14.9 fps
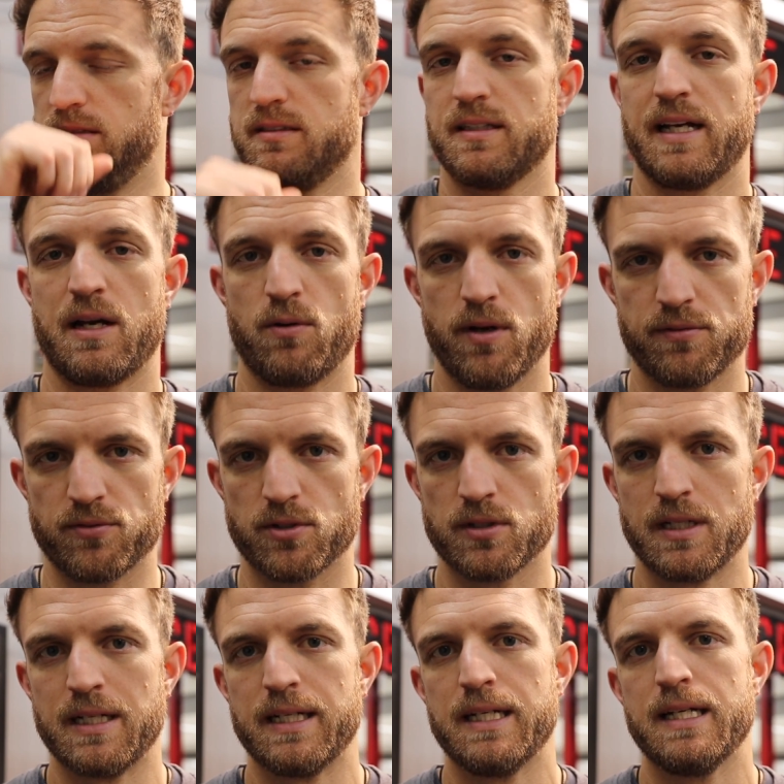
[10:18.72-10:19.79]
However,
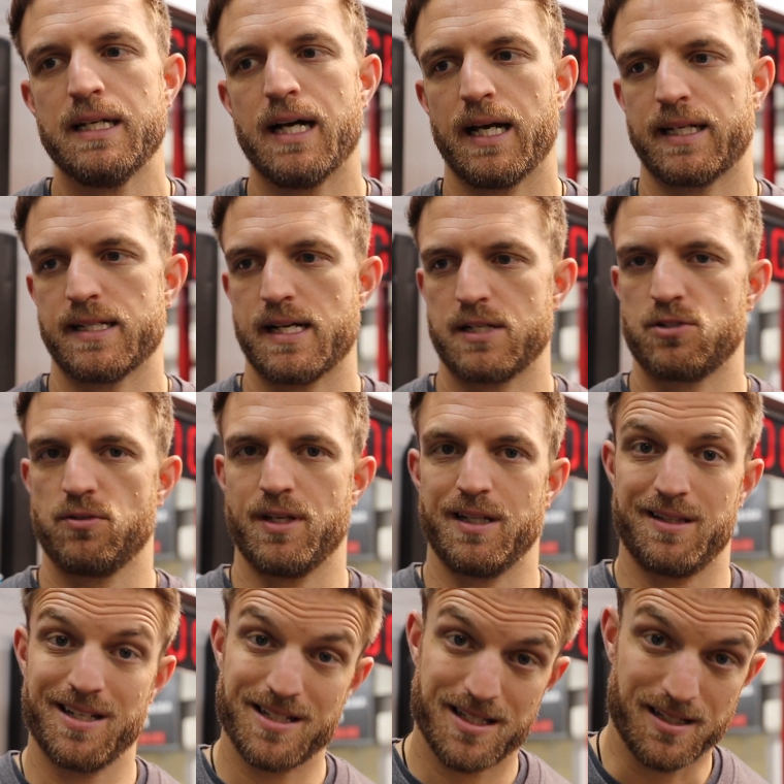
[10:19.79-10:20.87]
I cannot do that
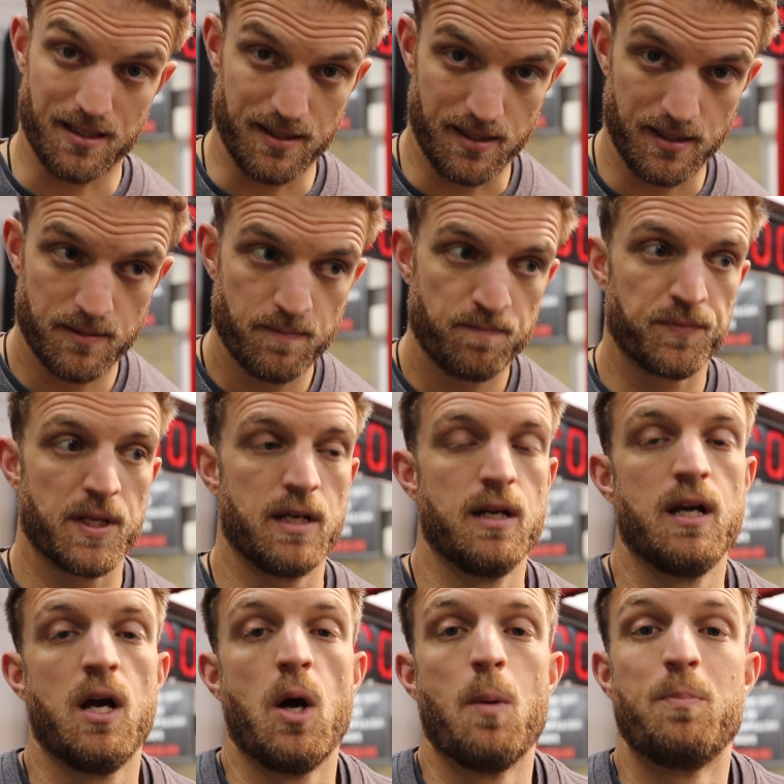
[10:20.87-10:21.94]
this Sunday
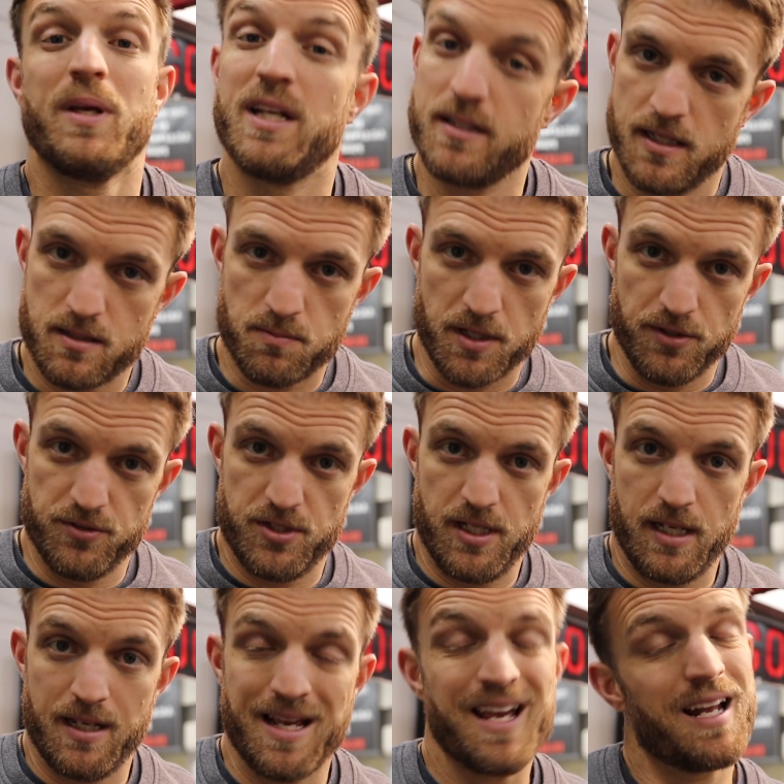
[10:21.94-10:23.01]
because it's Mother's
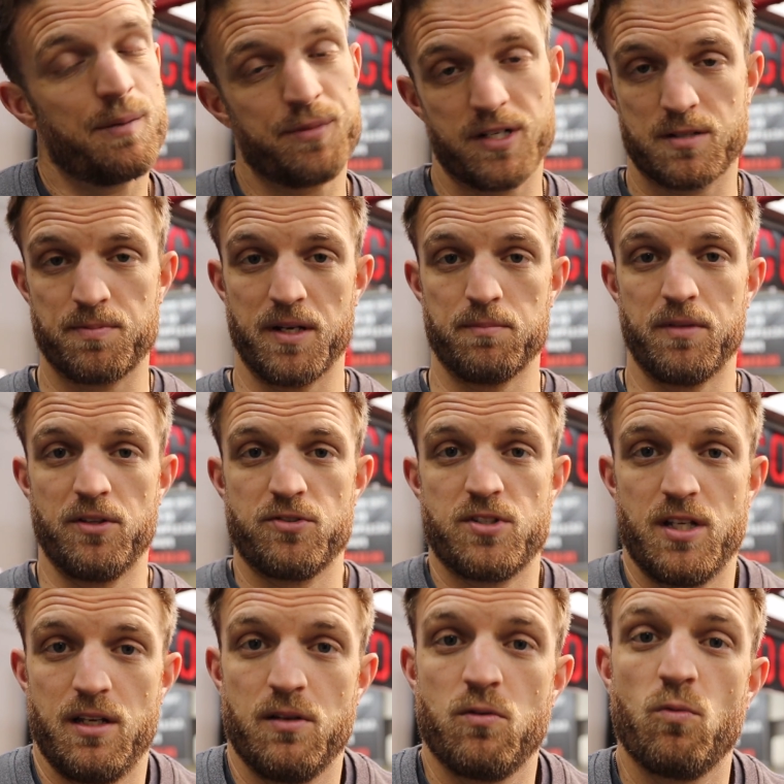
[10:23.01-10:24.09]
Day and I'm gonna spend Mother's
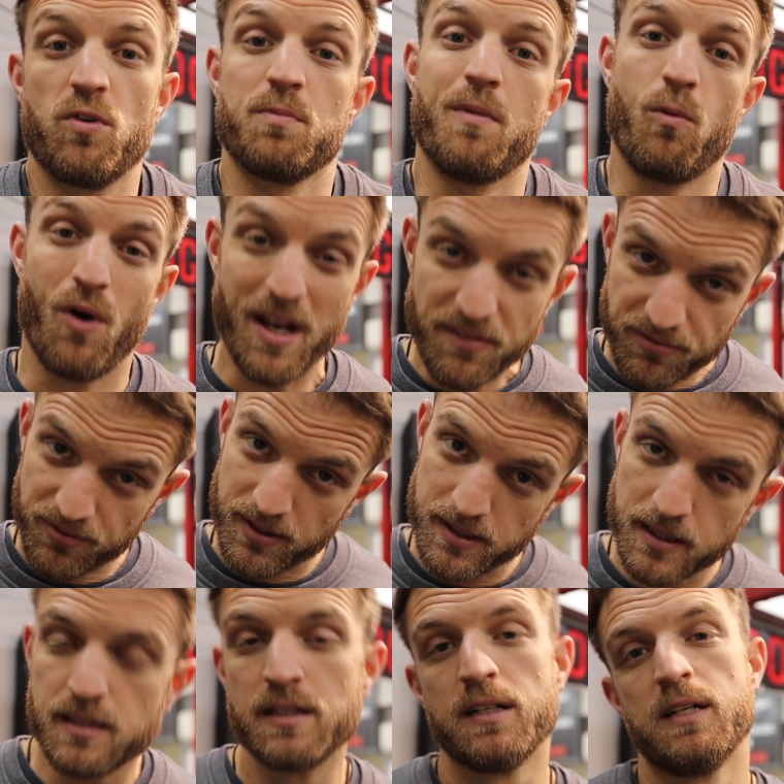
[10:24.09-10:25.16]
Day with my wife
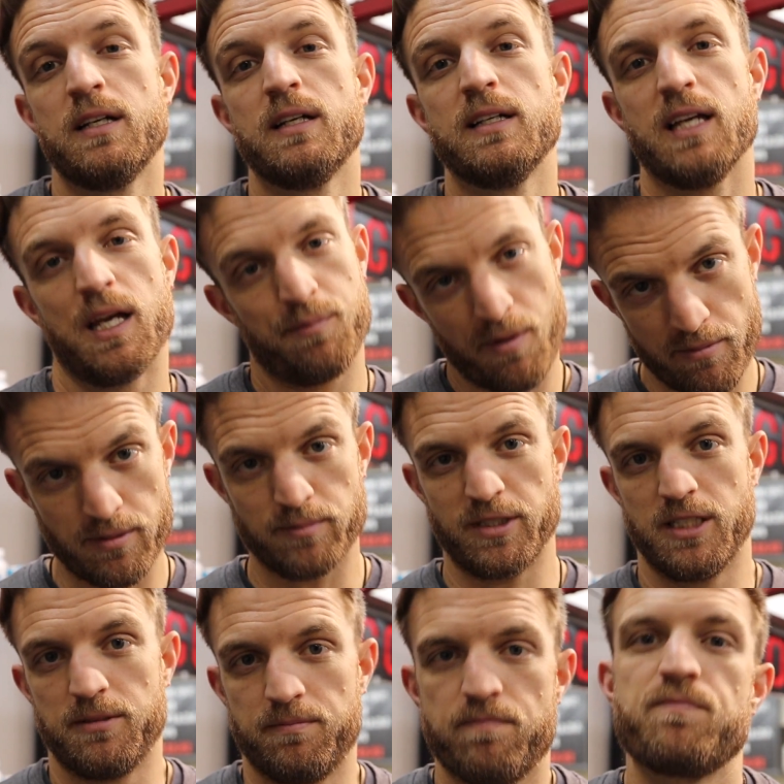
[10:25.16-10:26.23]
and my mama.